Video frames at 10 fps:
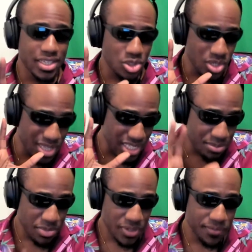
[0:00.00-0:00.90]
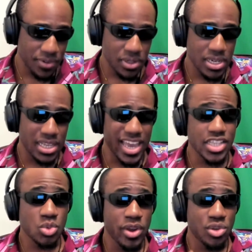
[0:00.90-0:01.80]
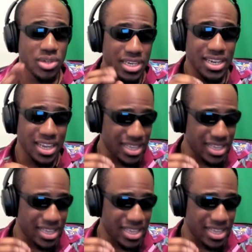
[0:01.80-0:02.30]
It's just that midfield, and hence why you need